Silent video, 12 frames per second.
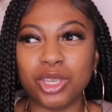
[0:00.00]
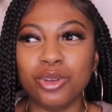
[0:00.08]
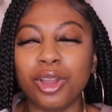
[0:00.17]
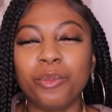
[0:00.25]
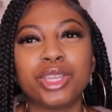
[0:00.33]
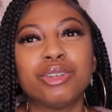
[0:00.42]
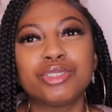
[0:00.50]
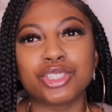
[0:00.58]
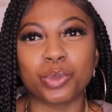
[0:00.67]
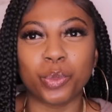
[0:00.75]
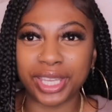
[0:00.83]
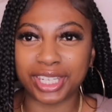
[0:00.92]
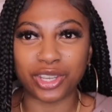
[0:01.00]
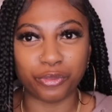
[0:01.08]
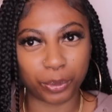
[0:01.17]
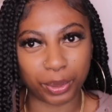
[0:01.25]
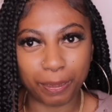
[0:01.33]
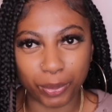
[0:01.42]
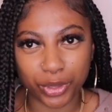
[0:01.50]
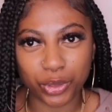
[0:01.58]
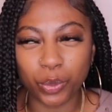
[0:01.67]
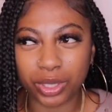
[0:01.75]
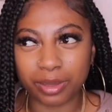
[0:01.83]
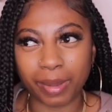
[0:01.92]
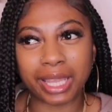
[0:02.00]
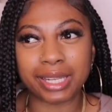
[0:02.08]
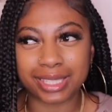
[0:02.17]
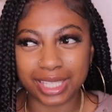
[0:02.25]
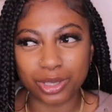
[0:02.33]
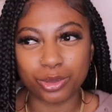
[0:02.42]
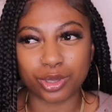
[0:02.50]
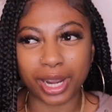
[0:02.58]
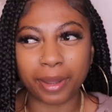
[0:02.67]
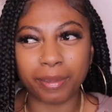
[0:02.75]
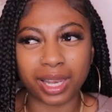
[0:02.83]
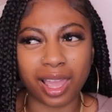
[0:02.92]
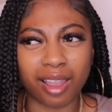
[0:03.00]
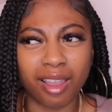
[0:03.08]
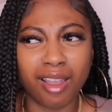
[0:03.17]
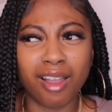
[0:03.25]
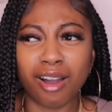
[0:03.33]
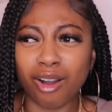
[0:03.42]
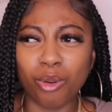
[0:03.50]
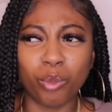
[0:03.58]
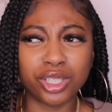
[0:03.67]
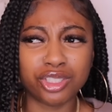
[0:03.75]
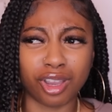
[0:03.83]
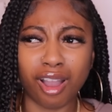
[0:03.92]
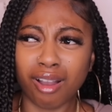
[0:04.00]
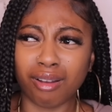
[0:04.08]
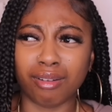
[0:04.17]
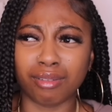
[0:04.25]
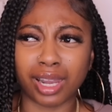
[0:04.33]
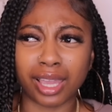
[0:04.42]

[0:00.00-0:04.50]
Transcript: You know, when you just with different people and you want somebody to see you, so they could be like, oh, what y'all on?